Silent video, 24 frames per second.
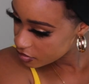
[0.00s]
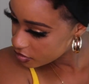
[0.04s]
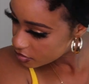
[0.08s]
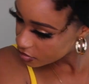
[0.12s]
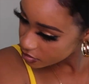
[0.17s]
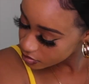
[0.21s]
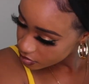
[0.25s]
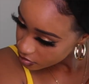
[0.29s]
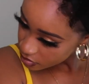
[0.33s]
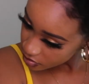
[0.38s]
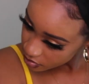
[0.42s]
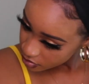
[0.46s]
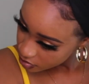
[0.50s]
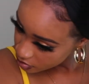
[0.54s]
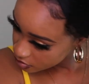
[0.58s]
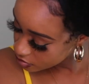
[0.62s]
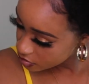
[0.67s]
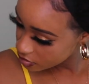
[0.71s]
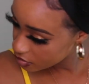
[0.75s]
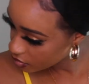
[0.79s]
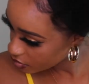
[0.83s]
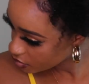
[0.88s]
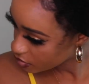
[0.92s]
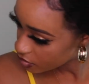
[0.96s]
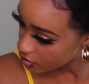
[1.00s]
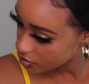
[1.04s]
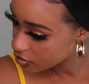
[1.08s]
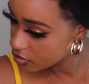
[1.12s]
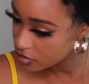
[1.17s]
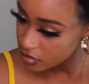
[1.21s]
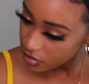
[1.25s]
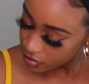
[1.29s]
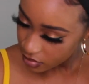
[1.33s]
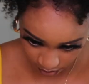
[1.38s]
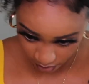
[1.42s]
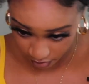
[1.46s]
of edges.
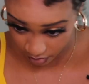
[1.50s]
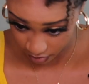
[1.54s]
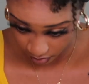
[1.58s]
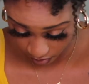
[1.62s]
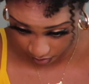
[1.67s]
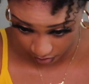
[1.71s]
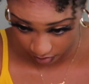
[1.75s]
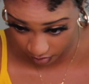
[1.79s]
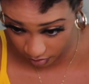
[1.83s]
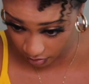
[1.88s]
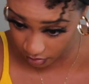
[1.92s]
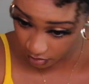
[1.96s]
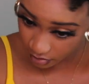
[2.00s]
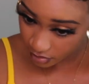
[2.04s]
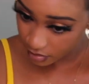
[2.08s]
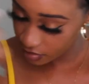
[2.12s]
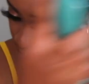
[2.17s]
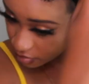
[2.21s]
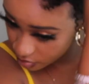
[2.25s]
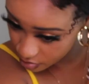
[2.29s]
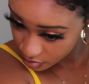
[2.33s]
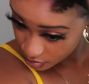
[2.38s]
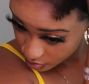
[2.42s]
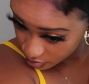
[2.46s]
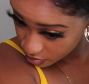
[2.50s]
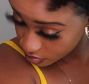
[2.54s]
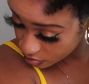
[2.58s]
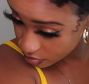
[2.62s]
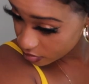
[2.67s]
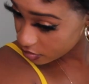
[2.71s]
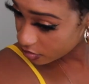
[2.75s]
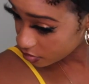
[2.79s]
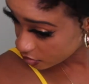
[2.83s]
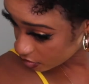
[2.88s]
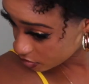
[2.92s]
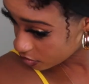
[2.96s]
It's not a must. And I